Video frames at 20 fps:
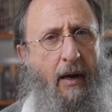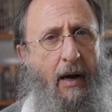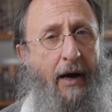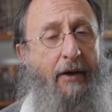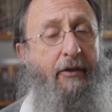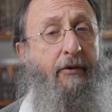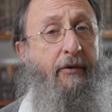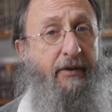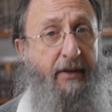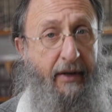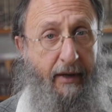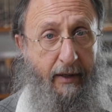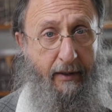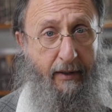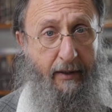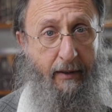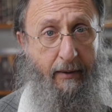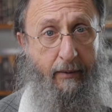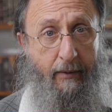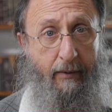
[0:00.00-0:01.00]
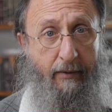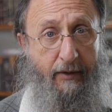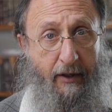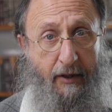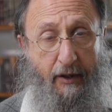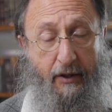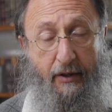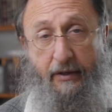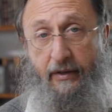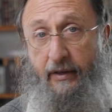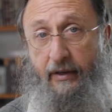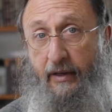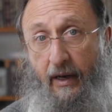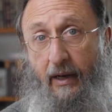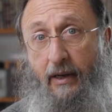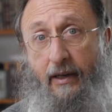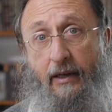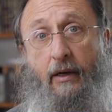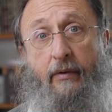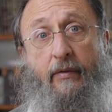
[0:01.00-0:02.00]
either daily, such as the
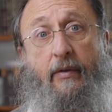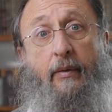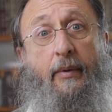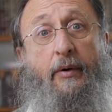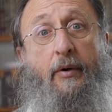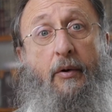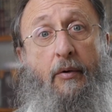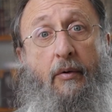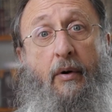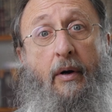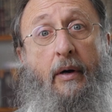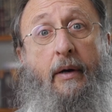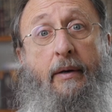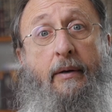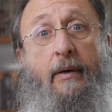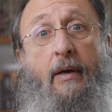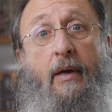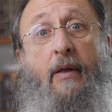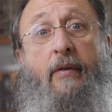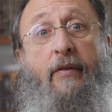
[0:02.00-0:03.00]
kindling of the menorah and